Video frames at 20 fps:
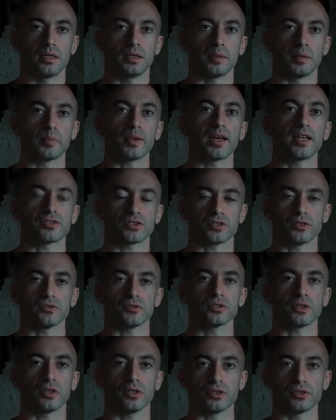the pleasure of
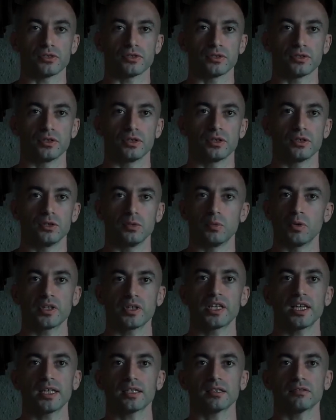solitude. You
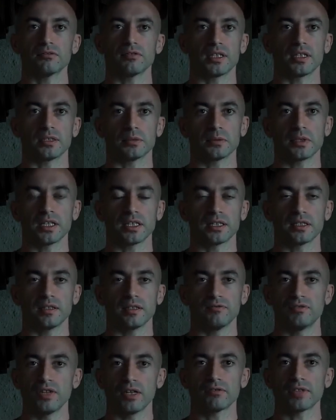won't get it right away.
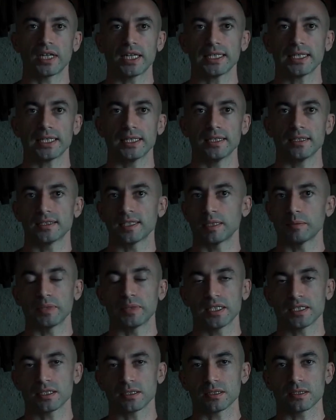If done rightly, it's
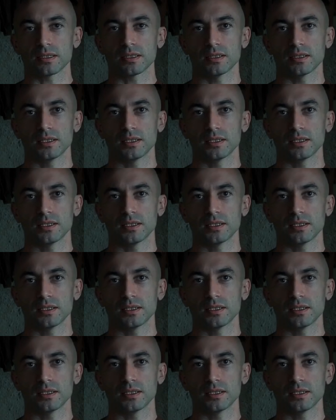unpleasant.